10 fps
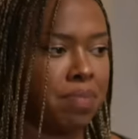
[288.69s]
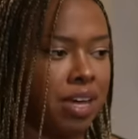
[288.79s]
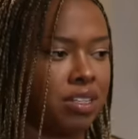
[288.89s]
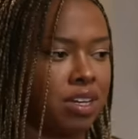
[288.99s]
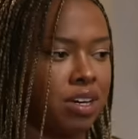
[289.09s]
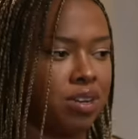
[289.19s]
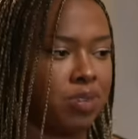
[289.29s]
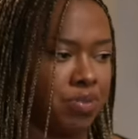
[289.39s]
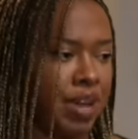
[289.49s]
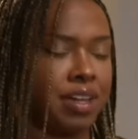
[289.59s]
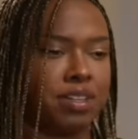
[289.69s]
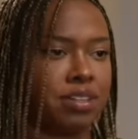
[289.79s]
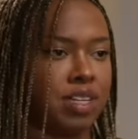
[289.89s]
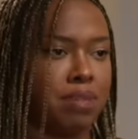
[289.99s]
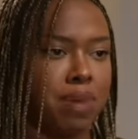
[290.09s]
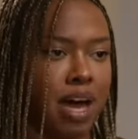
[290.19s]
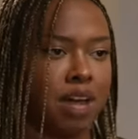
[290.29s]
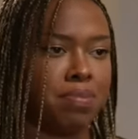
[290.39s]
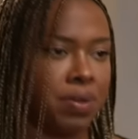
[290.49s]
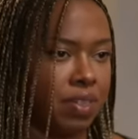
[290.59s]
Amanda would regularly
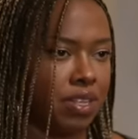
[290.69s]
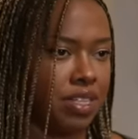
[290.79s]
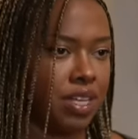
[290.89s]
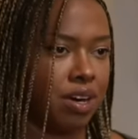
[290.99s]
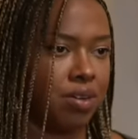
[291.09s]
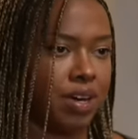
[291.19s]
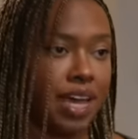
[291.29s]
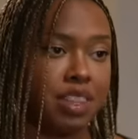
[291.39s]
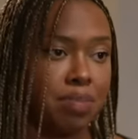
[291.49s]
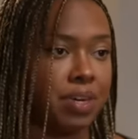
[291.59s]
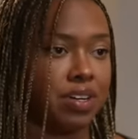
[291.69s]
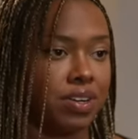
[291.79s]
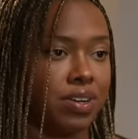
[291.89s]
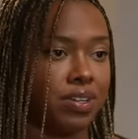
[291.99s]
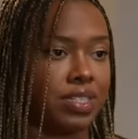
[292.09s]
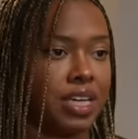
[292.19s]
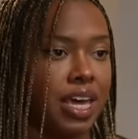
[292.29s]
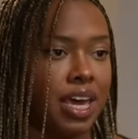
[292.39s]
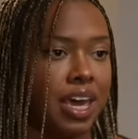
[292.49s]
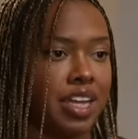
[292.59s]
mock both Lizzo and the big girls,
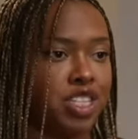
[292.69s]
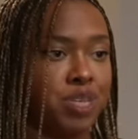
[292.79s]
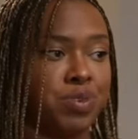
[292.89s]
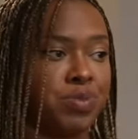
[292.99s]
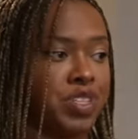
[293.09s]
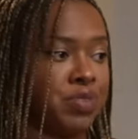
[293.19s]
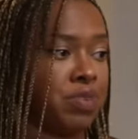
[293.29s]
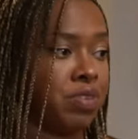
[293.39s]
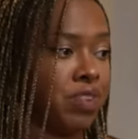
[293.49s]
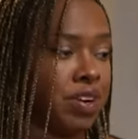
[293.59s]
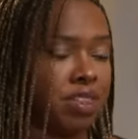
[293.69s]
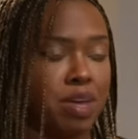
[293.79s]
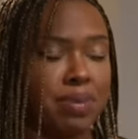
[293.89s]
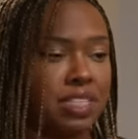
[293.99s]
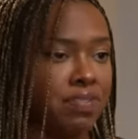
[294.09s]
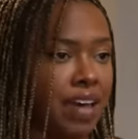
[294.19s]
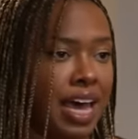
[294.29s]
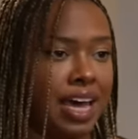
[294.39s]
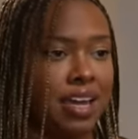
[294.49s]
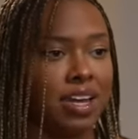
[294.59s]
and she would re refer to them as
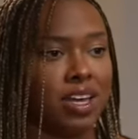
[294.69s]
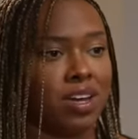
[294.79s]
fat,